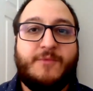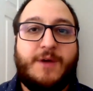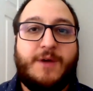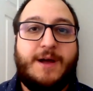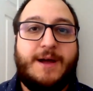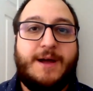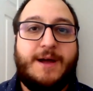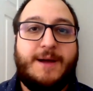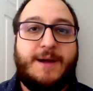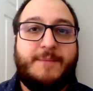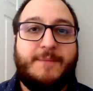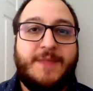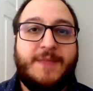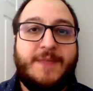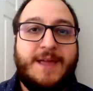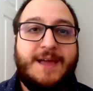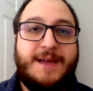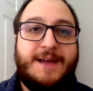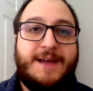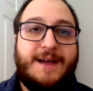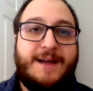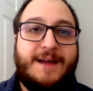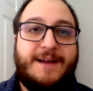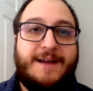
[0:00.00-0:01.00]
um,
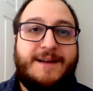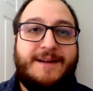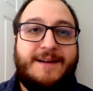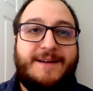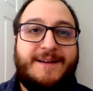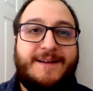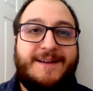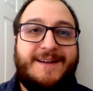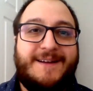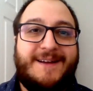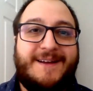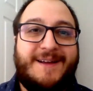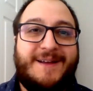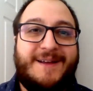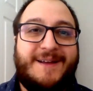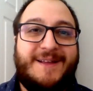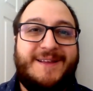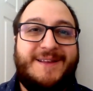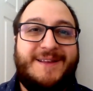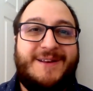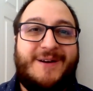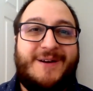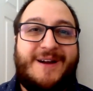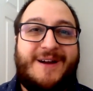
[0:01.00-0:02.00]
uh,
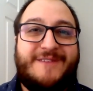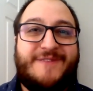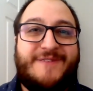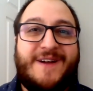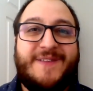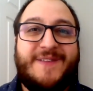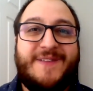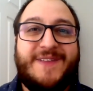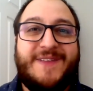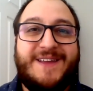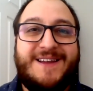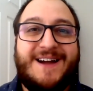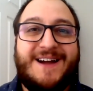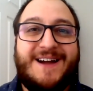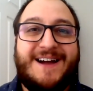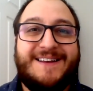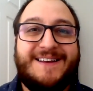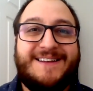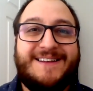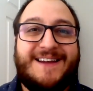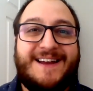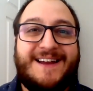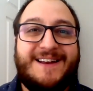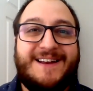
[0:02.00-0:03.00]
you know, I finally
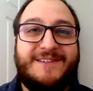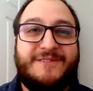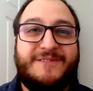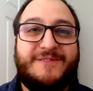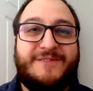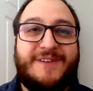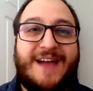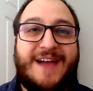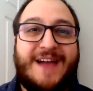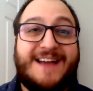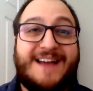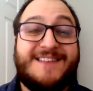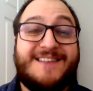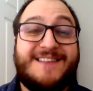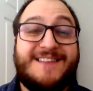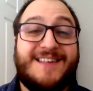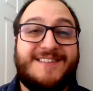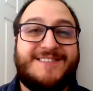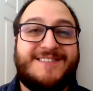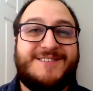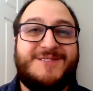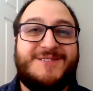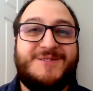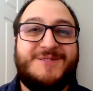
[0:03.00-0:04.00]
got kind of
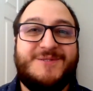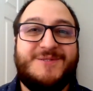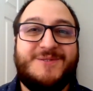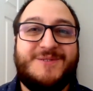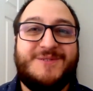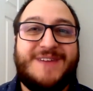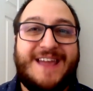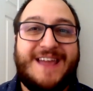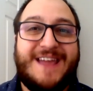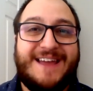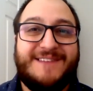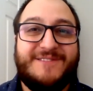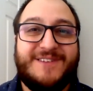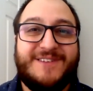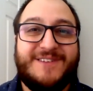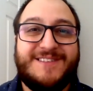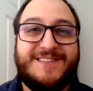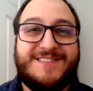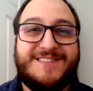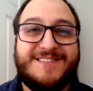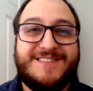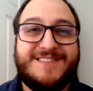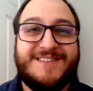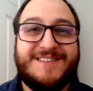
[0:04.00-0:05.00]
access to
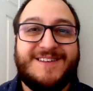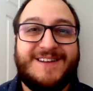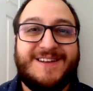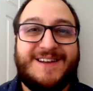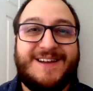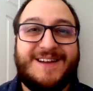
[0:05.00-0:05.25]
Canvas, uh,